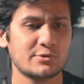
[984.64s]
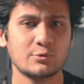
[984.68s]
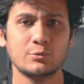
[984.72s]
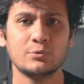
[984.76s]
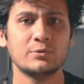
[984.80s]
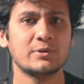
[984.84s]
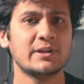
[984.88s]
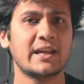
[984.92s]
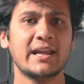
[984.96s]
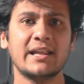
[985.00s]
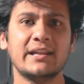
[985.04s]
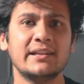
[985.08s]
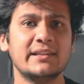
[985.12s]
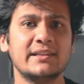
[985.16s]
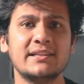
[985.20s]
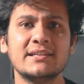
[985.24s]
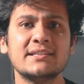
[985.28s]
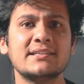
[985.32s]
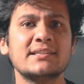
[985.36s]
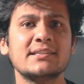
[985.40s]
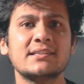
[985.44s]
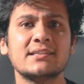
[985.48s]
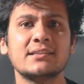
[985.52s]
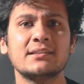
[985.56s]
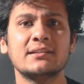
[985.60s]
so can
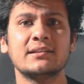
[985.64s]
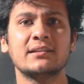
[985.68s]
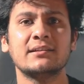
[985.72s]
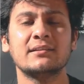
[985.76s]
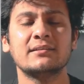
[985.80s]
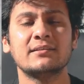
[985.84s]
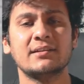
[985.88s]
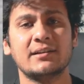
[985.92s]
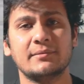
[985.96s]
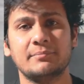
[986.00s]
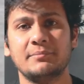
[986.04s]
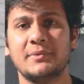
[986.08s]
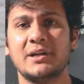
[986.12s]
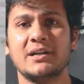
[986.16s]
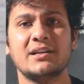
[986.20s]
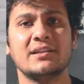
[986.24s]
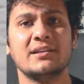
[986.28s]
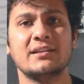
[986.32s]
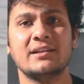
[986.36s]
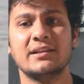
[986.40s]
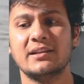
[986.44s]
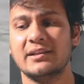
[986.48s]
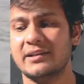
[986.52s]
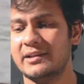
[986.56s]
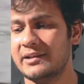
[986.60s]
this, but
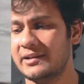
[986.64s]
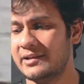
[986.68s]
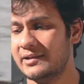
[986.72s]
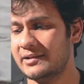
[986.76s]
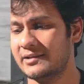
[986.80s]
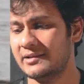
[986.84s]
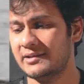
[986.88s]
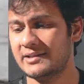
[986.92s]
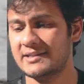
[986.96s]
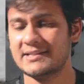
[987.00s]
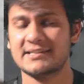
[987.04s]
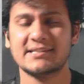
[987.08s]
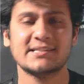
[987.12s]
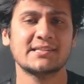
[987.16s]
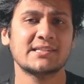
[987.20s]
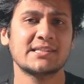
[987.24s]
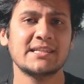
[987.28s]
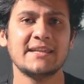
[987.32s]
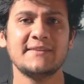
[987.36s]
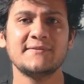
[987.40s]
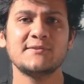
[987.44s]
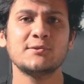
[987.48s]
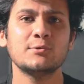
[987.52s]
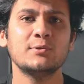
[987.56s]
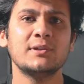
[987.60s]
this
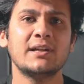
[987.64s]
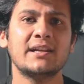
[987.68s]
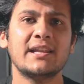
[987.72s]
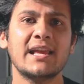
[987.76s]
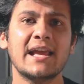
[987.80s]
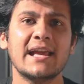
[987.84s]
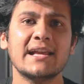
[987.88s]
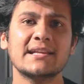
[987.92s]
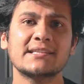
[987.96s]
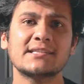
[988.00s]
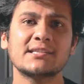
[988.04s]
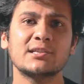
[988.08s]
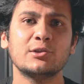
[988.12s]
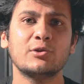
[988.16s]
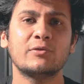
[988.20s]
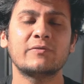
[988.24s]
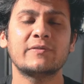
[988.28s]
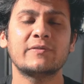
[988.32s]
saves you that hassle